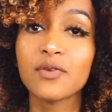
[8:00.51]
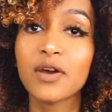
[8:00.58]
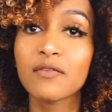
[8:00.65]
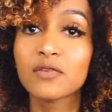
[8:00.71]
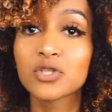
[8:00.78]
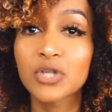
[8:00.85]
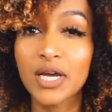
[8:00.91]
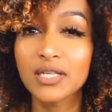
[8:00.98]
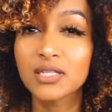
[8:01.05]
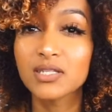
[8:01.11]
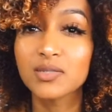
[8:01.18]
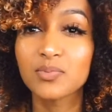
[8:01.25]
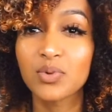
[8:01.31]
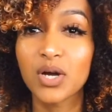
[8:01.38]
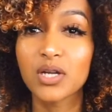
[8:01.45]
ever tried
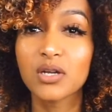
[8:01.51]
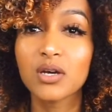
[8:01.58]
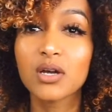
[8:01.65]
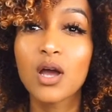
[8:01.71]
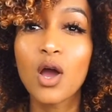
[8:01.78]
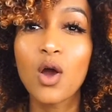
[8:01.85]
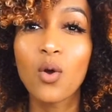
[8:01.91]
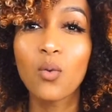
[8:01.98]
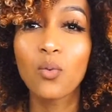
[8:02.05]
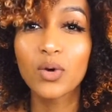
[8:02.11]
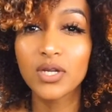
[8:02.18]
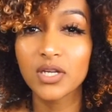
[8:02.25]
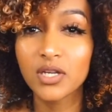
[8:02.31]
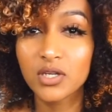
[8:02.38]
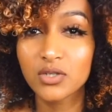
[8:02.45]
this product, what
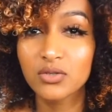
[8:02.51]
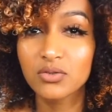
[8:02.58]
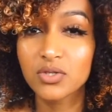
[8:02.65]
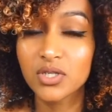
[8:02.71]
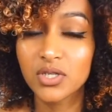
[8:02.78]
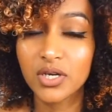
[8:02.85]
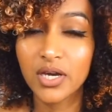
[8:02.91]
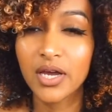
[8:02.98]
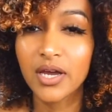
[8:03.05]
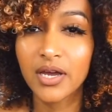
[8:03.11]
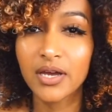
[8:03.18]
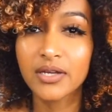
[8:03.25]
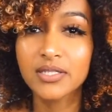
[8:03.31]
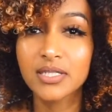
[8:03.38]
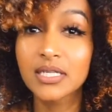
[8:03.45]
did it do to your
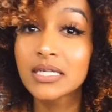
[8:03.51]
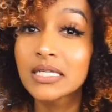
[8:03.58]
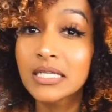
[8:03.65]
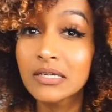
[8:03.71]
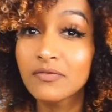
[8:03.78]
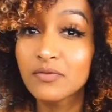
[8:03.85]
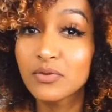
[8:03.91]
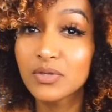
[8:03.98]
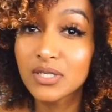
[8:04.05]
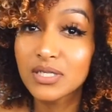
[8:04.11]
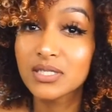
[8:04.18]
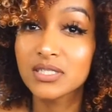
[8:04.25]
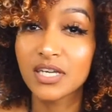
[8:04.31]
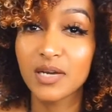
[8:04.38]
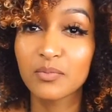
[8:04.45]
hair? Did it give you
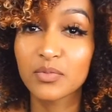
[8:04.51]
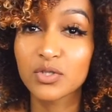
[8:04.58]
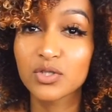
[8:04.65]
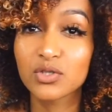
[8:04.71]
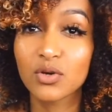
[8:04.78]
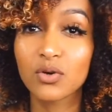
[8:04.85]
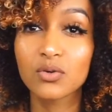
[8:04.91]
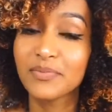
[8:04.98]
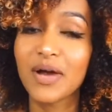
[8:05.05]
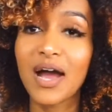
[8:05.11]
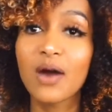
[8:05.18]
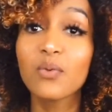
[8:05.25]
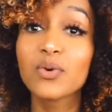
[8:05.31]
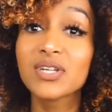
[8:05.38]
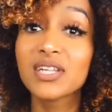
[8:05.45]
these same results?
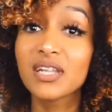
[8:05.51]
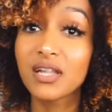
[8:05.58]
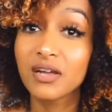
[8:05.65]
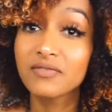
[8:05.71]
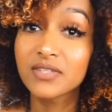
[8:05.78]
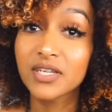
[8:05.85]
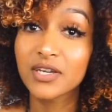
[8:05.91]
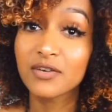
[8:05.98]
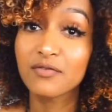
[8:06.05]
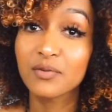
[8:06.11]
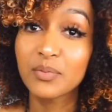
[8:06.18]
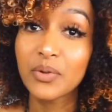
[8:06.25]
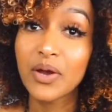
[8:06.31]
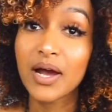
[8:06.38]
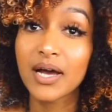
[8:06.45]
I would love to hear
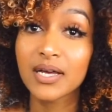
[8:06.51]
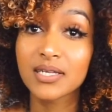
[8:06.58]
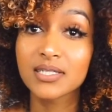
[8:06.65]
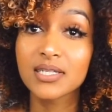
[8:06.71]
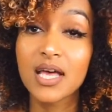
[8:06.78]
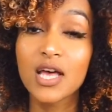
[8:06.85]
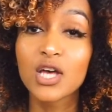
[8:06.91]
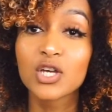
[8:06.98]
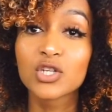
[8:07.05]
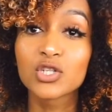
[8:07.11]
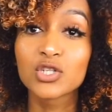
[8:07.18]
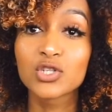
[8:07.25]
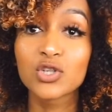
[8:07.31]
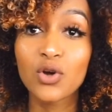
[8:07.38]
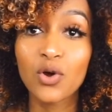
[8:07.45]
from you guys.
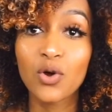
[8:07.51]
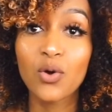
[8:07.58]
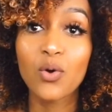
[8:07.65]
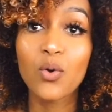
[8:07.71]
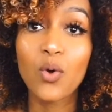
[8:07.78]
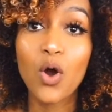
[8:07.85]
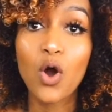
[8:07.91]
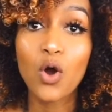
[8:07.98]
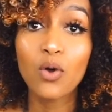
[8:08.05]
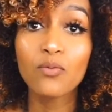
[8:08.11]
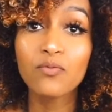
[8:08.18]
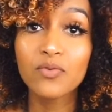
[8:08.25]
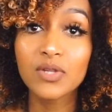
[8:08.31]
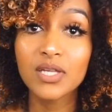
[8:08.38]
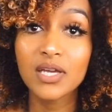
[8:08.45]
So
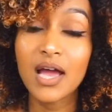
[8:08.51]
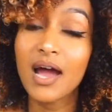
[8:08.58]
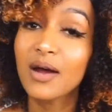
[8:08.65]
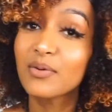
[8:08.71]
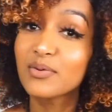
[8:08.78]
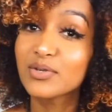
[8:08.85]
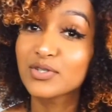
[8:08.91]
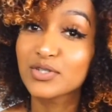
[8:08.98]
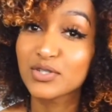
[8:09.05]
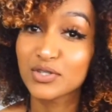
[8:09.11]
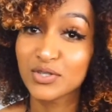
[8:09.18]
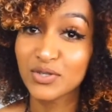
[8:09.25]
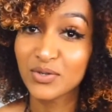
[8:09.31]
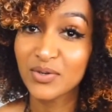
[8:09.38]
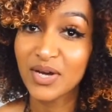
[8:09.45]
hopefully I will
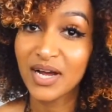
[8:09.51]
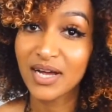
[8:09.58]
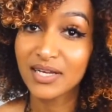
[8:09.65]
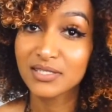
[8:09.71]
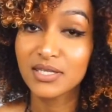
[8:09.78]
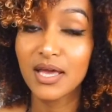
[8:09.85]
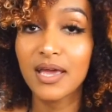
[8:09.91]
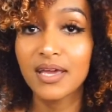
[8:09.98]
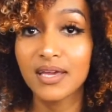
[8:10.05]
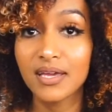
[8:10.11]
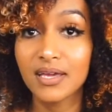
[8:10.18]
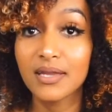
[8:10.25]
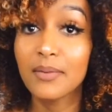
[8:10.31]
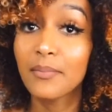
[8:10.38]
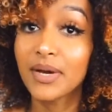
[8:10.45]
see you guys
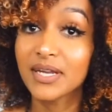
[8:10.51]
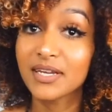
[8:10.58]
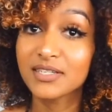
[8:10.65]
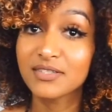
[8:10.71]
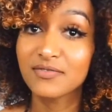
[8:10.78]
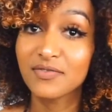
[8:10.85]
in my next